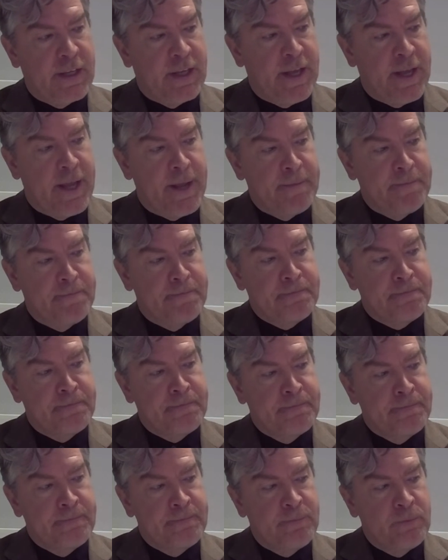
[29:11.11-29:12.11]

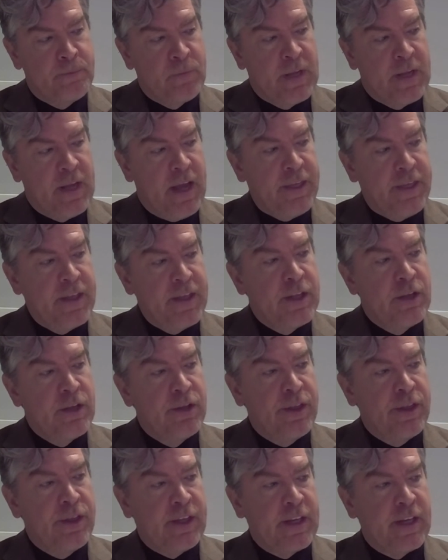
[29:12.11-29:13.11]
the
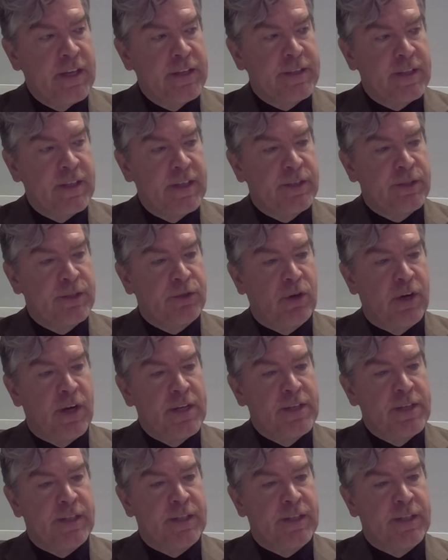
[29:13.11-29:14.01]
other thing is trying